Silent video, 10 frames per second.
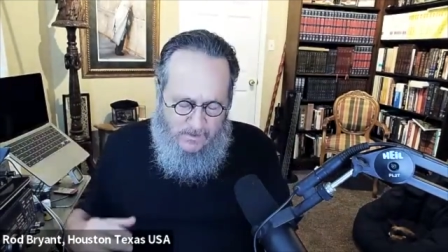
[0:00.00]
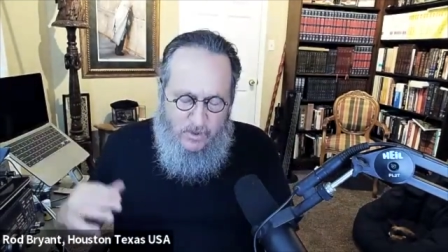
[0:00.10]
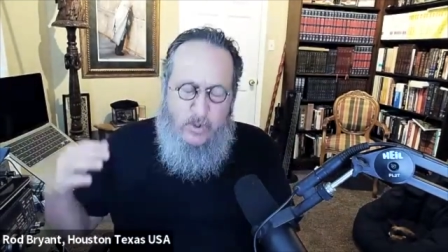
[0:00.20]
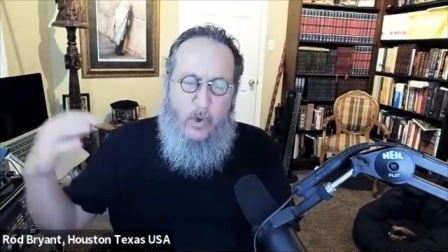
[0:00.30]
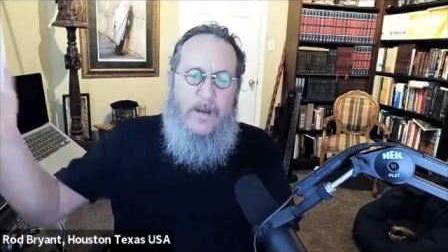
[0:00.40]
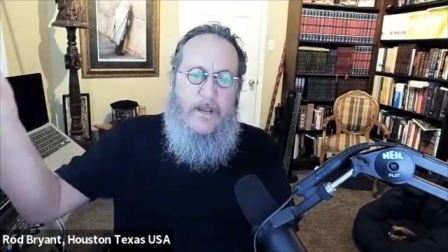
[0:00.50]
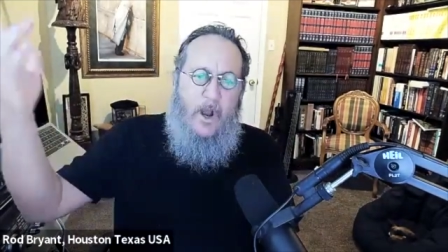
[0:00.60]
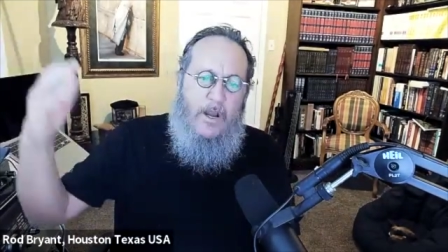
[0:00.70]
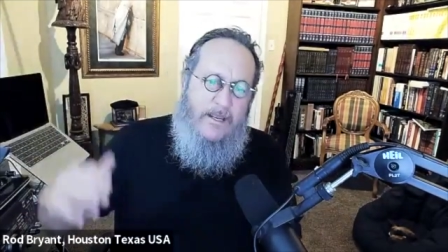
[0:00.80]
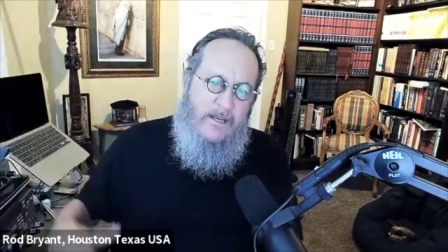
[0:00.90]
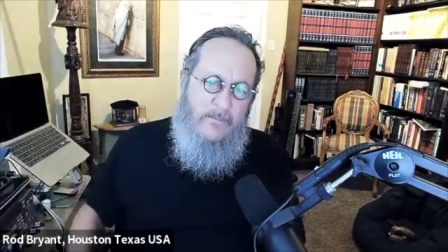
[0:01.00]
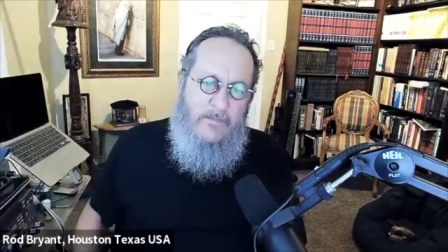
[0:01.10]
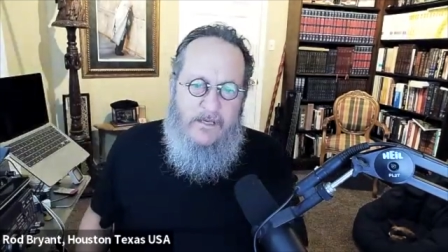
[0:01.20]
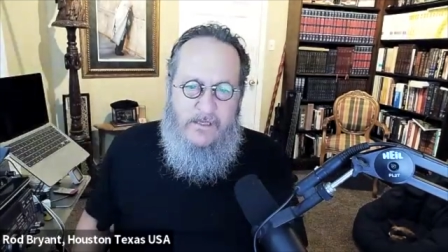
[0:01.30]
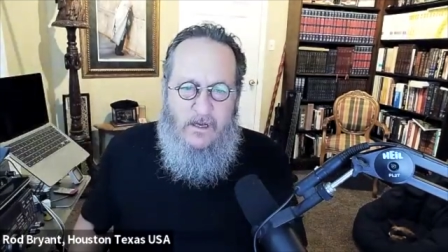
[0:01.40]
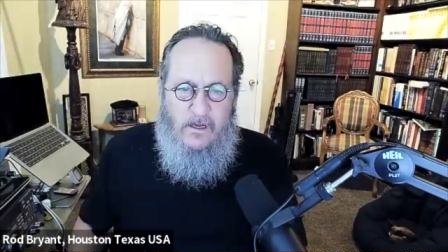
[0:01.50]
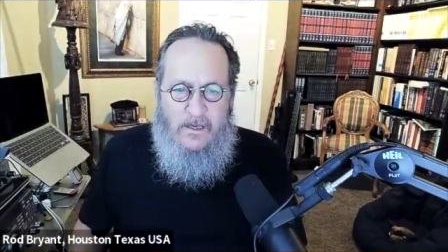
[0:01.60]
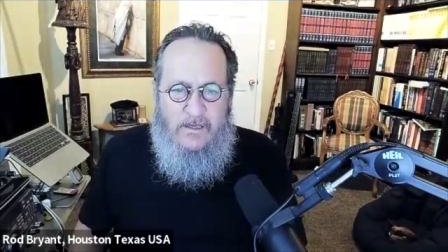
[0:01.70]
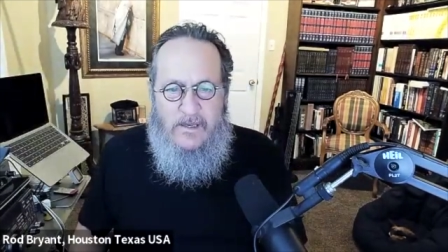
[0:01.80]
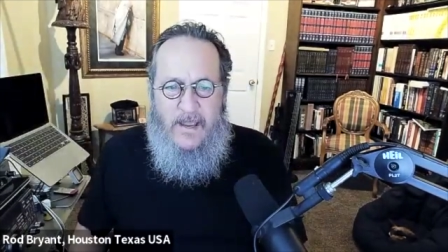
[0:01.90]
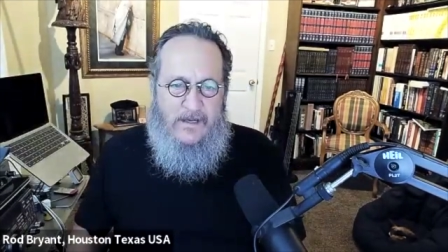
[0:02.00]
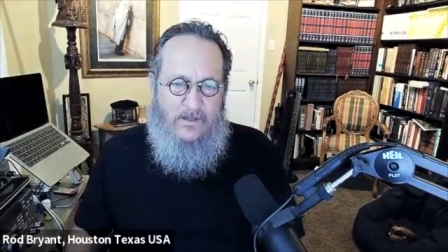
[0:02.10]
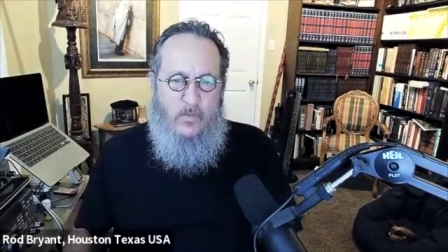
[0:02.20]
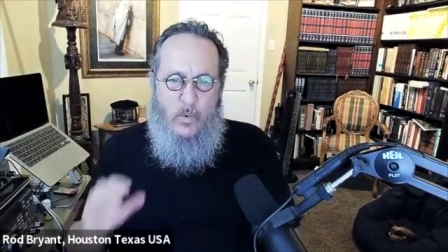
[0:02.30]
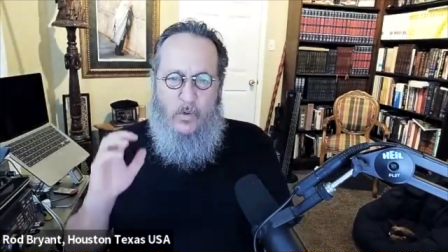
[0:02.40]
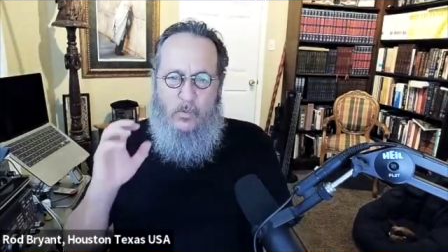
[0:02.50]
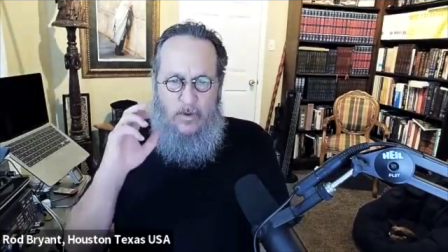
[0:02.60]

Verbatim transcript: join our enemies in the next war.